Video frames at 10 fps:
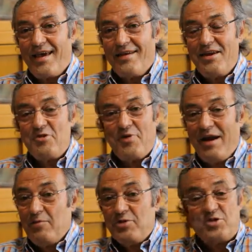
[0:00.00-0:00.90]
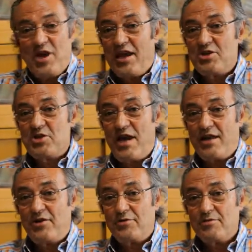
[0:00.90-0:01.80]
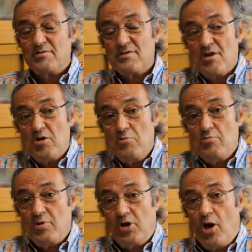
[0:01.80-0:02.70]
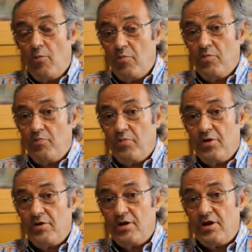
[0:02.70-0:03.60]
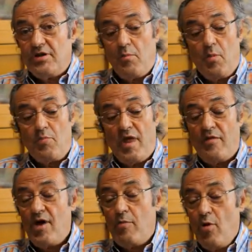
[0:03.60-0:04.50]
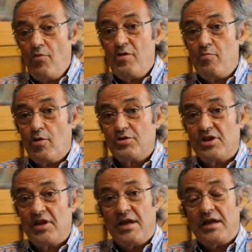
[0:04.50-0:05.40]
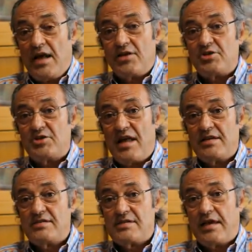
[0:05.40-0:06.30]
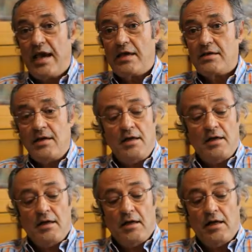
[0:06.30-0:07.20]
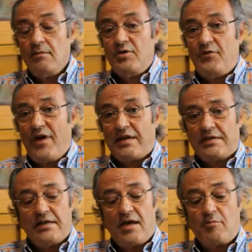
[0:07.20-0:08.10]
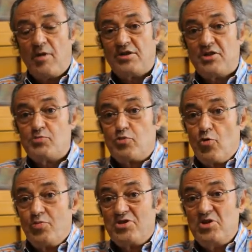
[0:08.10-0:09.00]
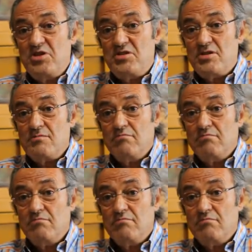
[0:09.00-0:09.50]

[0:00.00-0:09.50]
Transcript: incredible change in attitude. So, they're both important in understanding this decade. The fact that AK Party is pro-business,